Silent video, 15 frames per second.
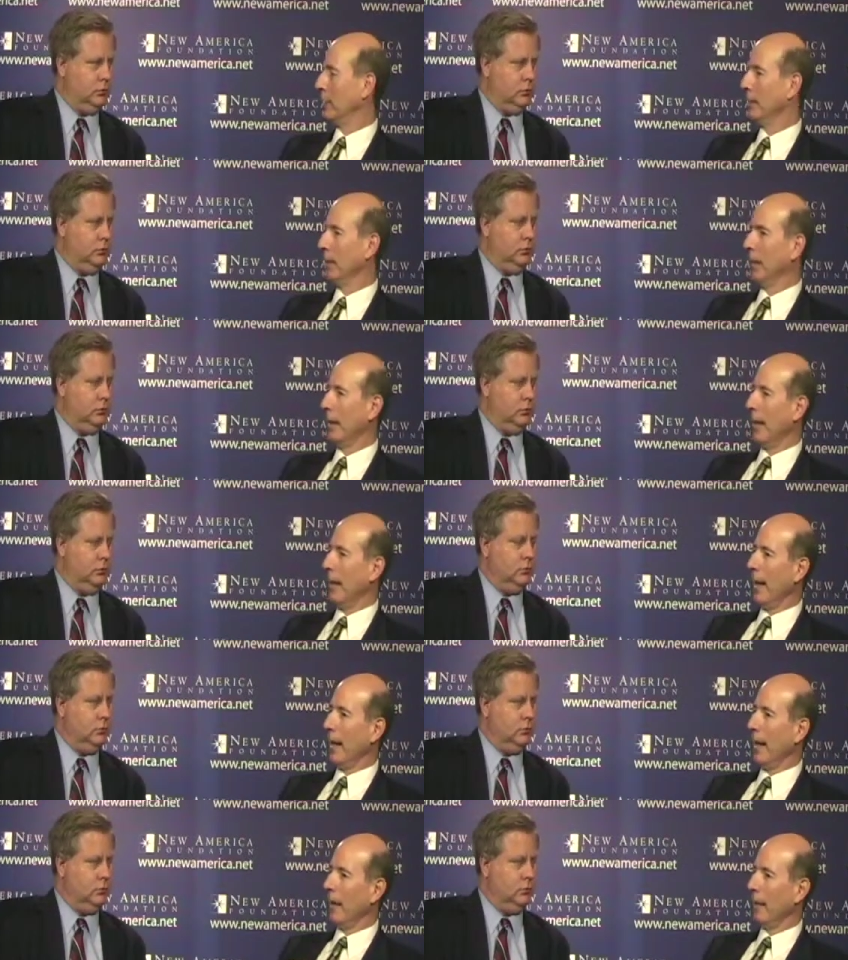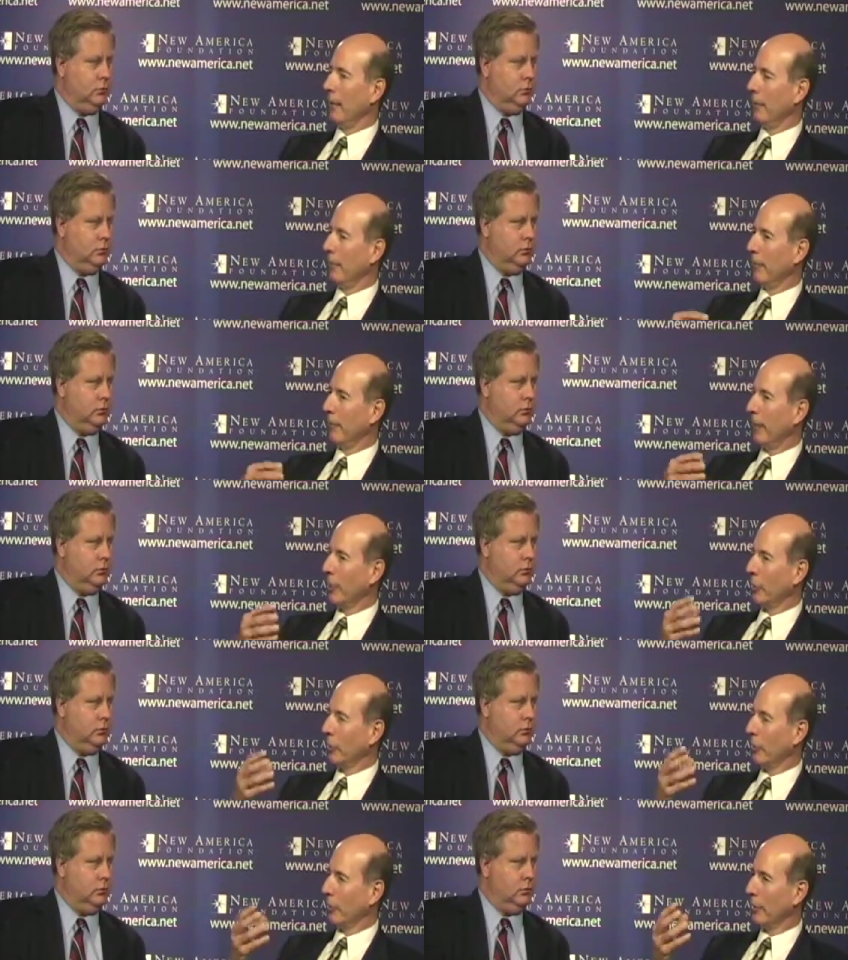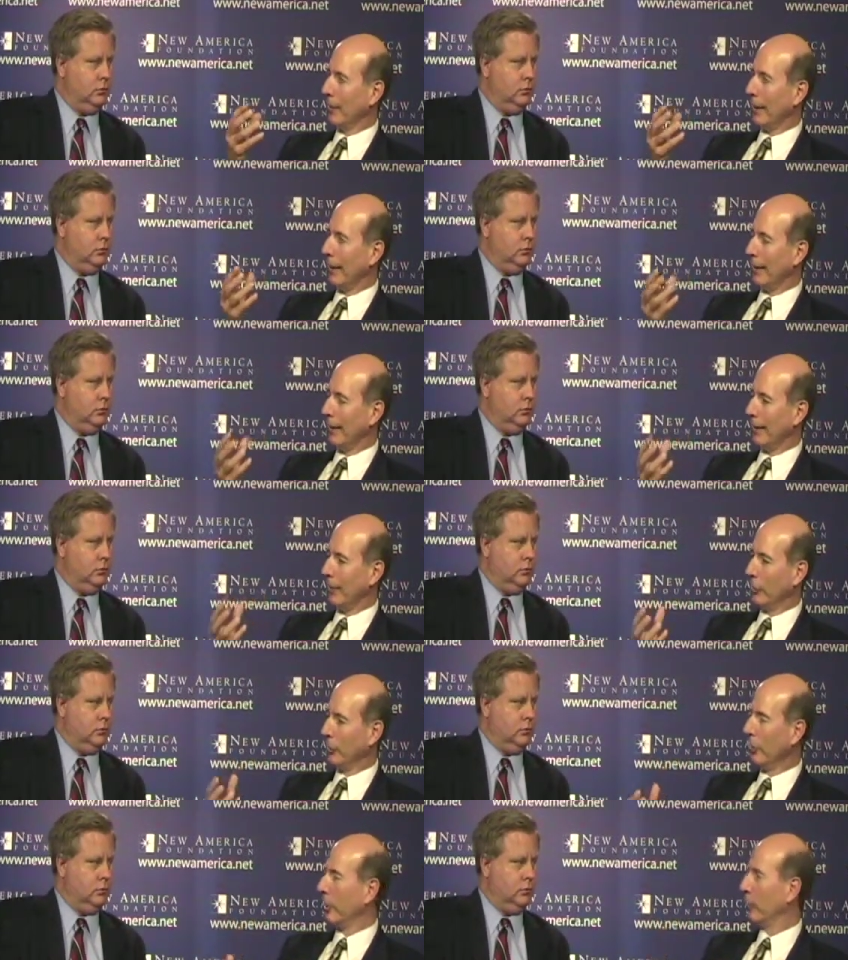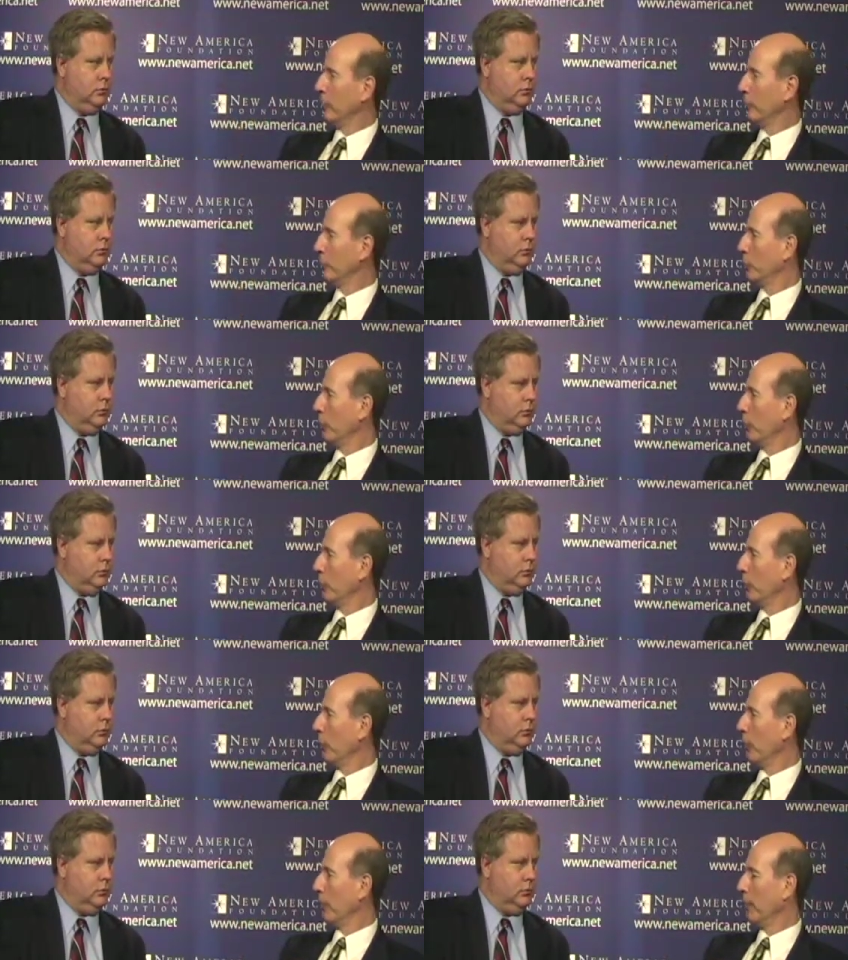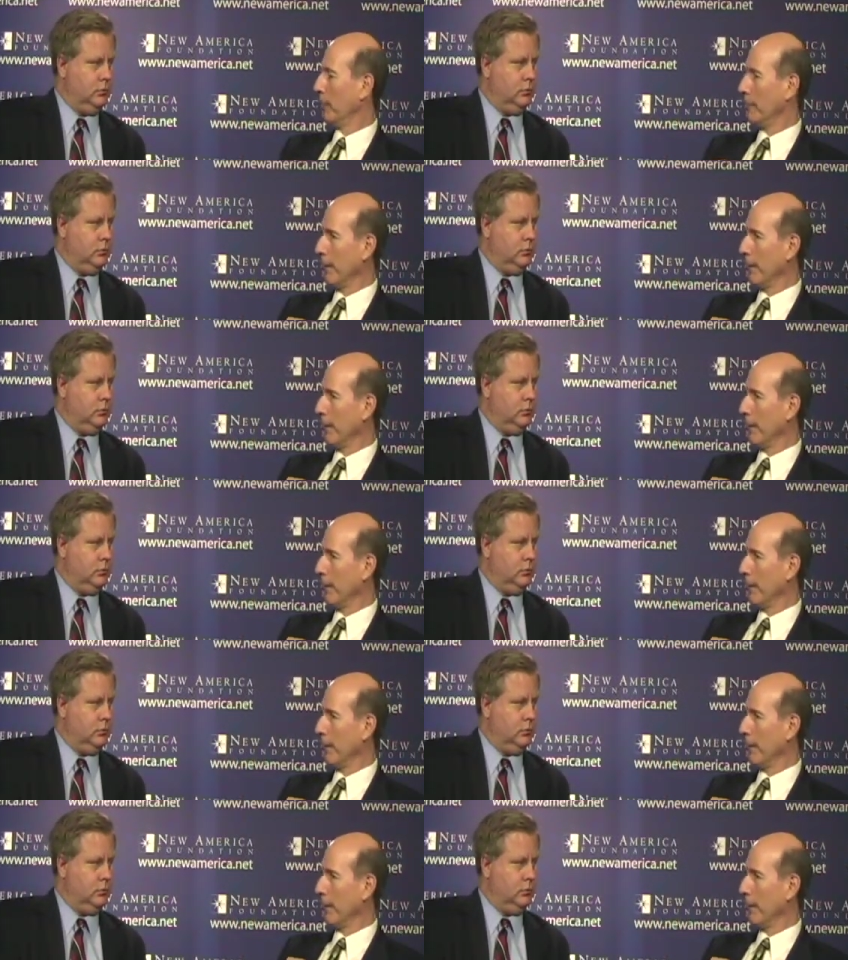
Speaker 1: mm -hmm. and financial uh, incentives were the problem.